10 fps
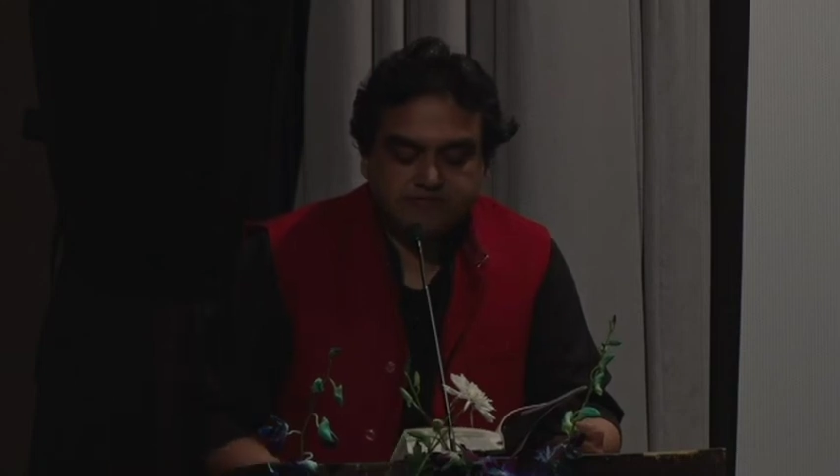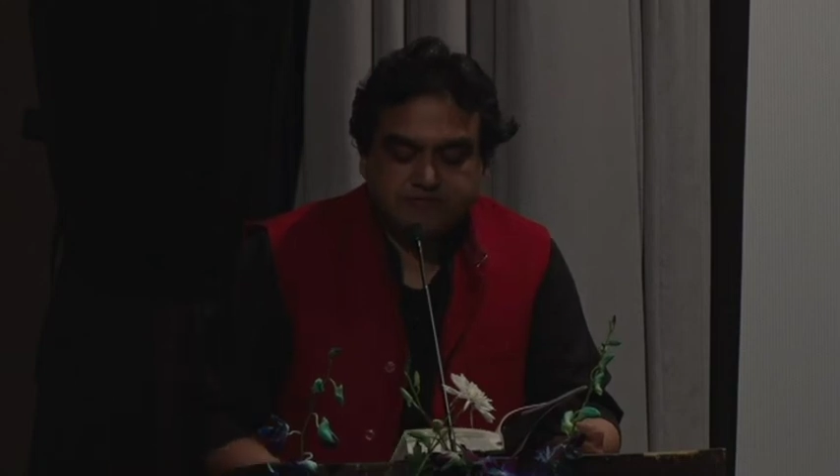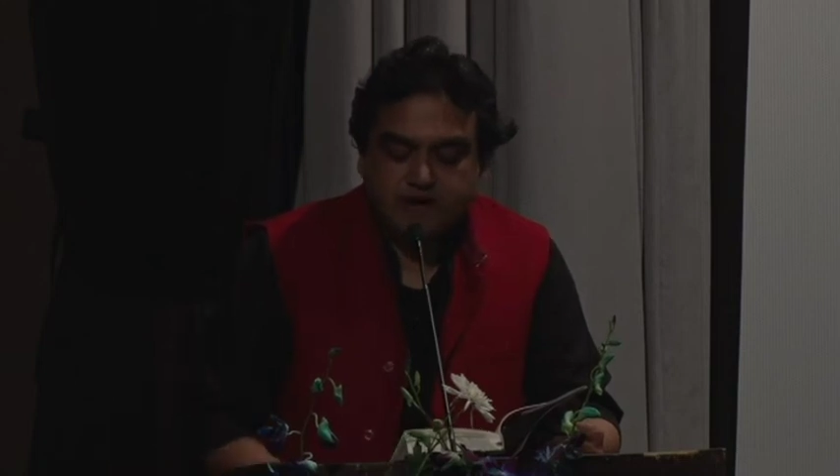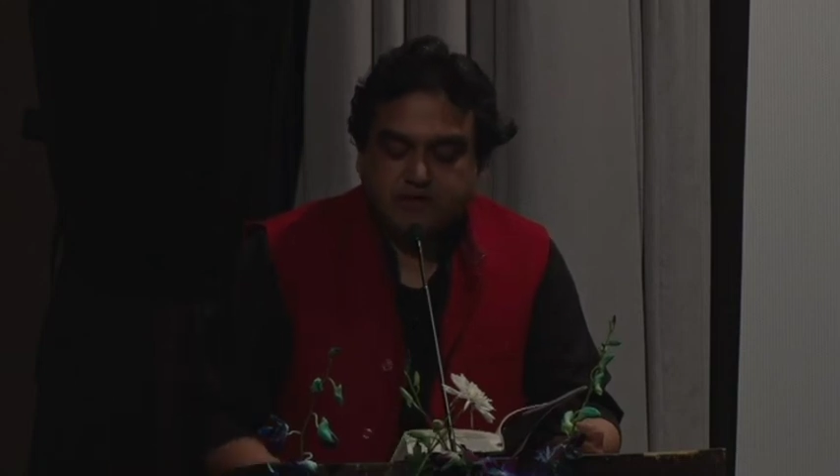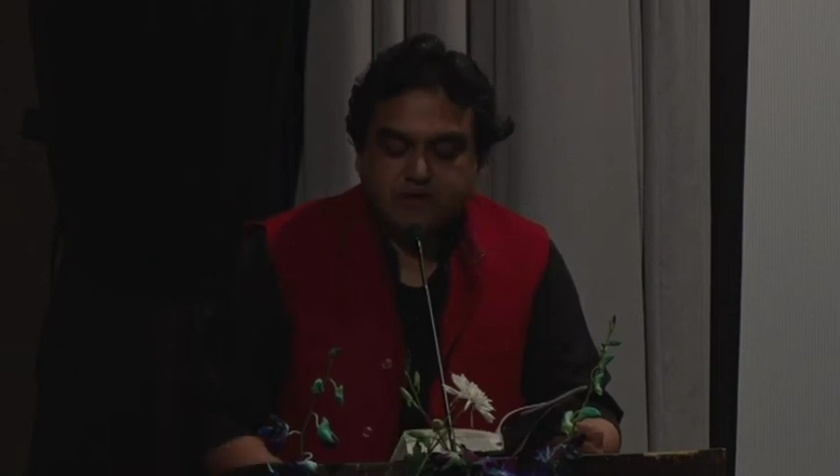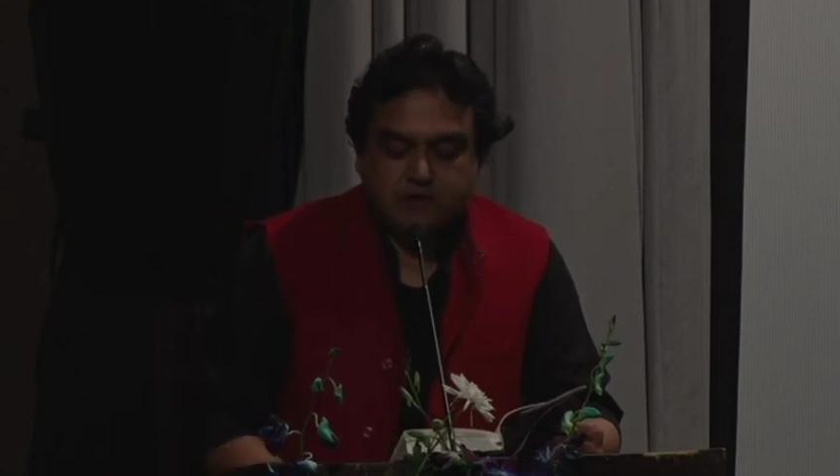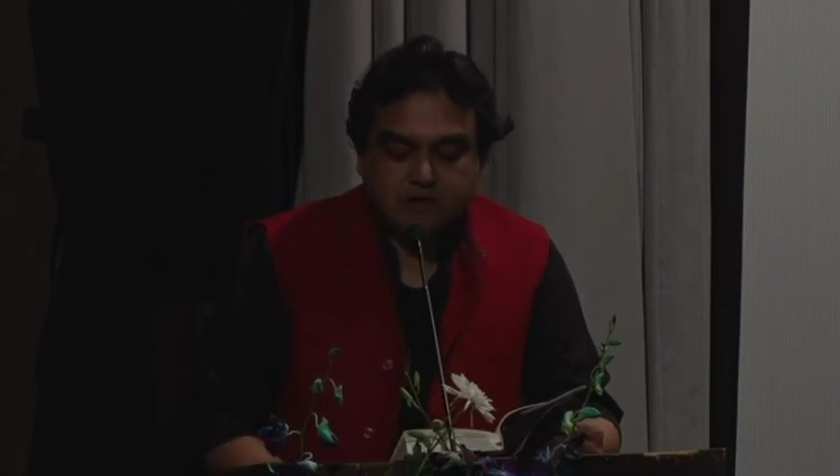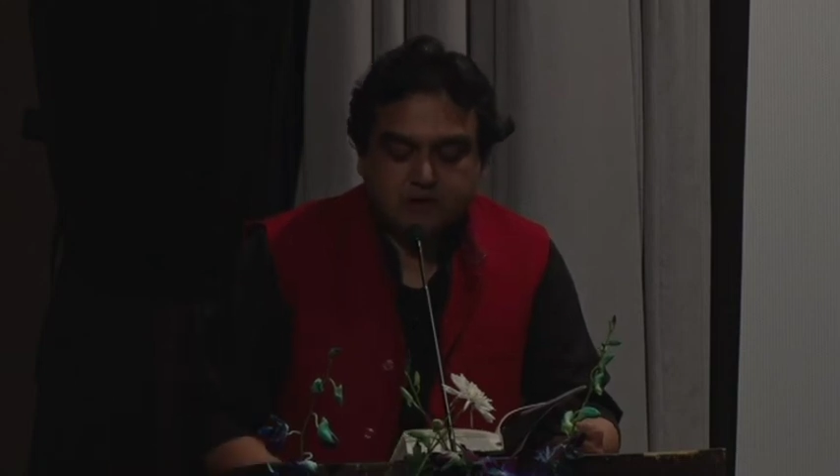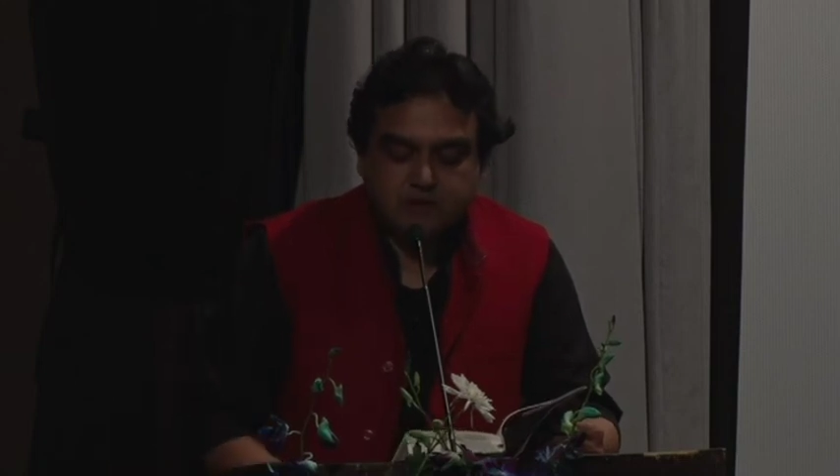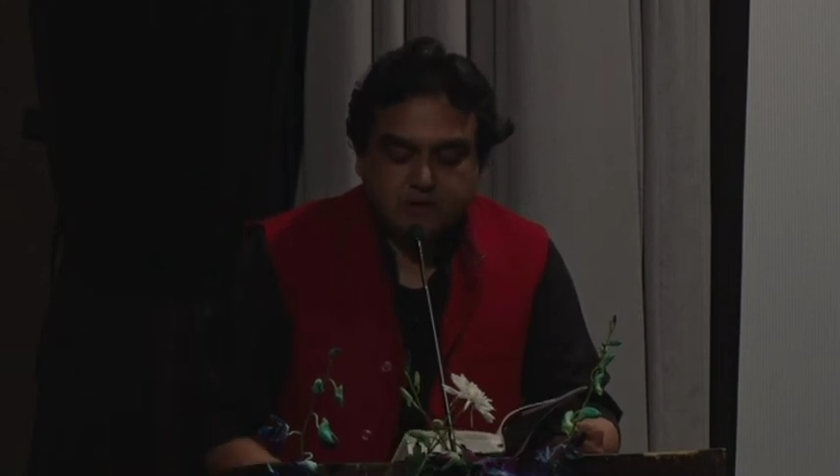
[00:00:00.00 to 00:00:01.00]
a very
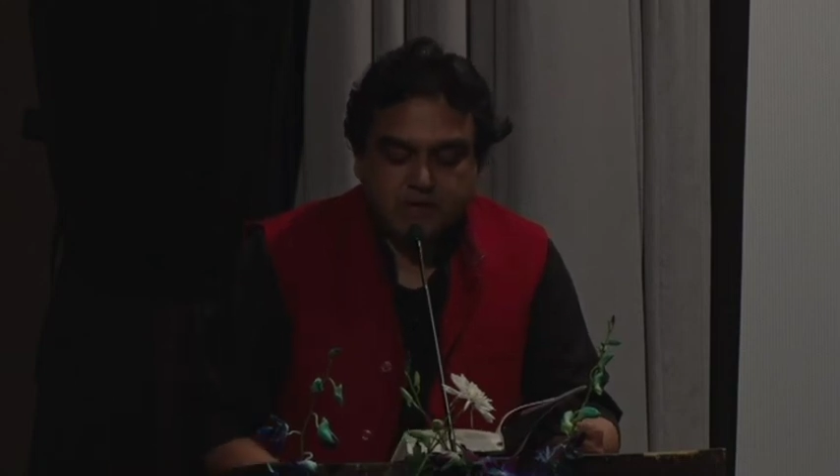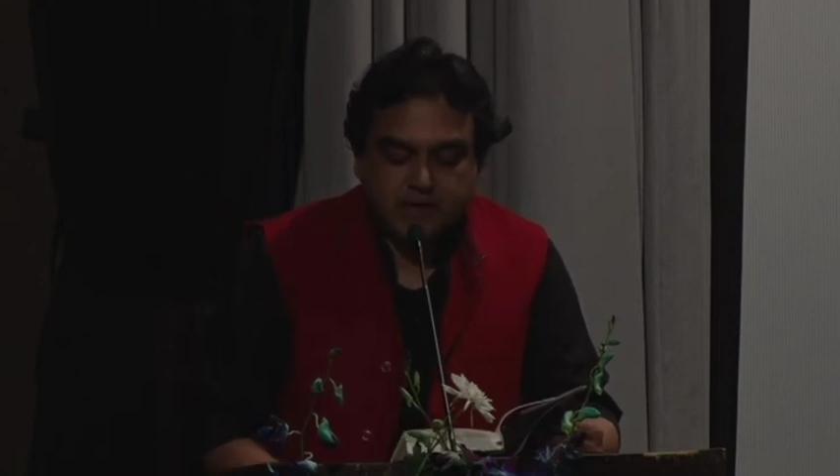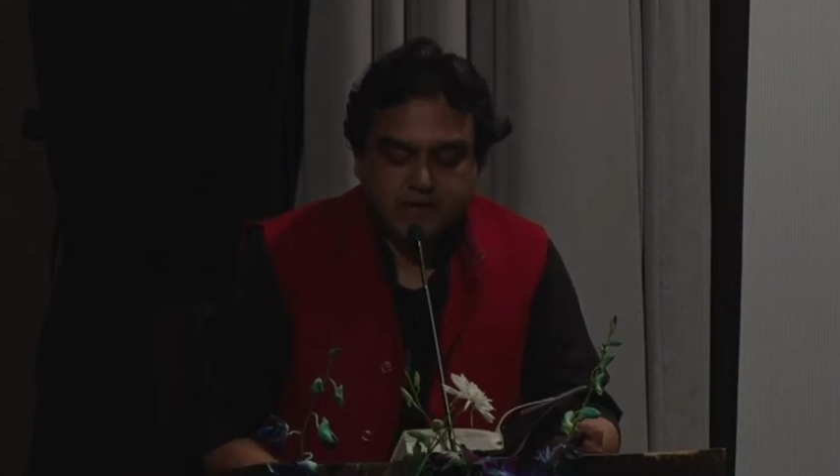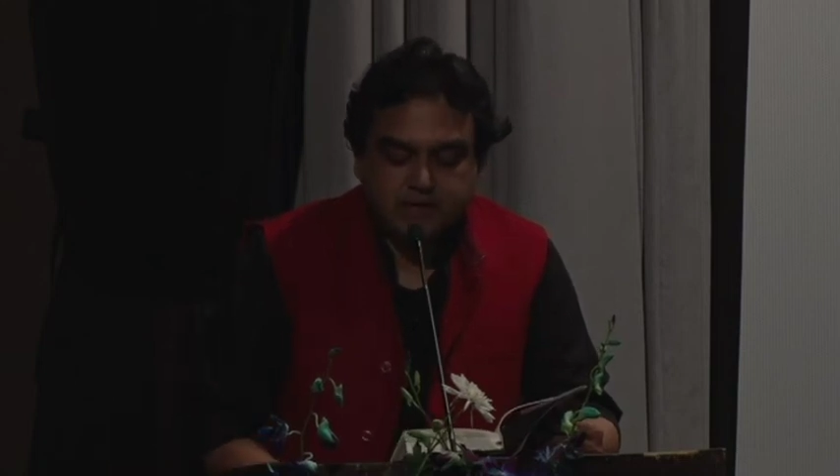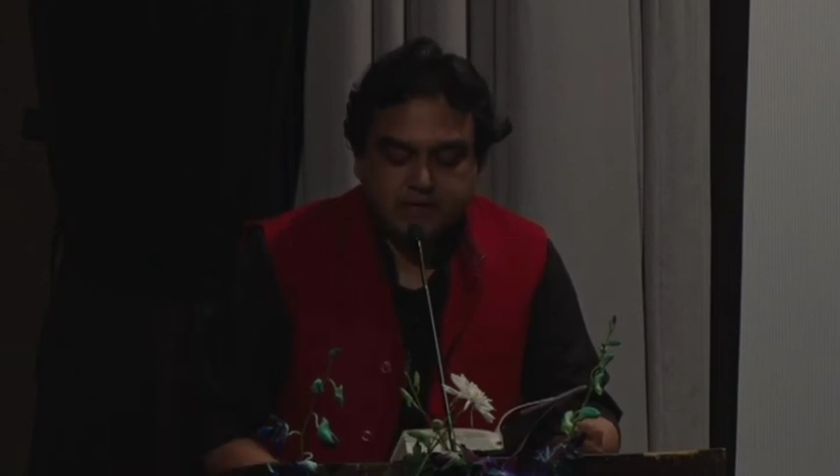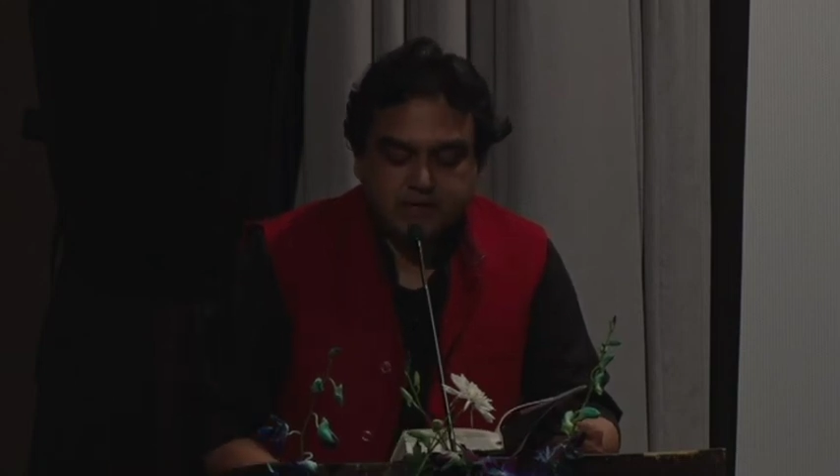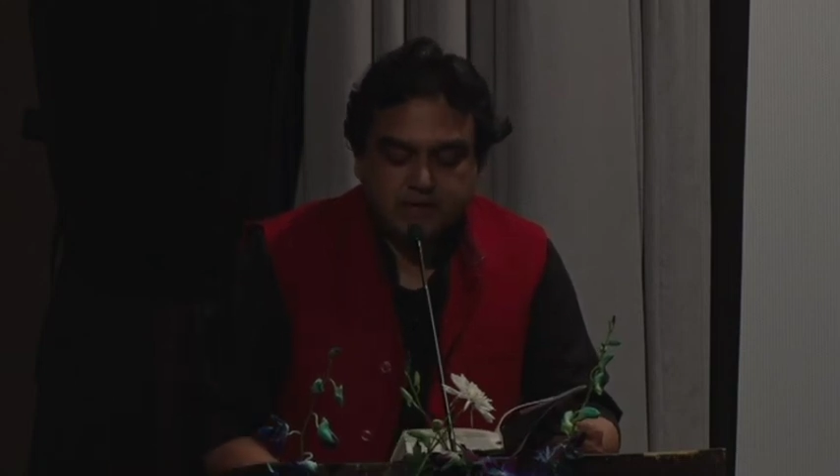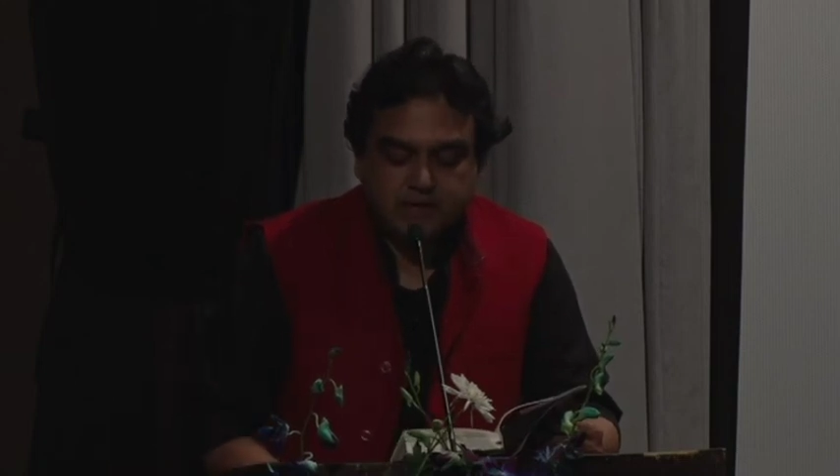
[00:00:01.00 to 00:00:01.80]
cold night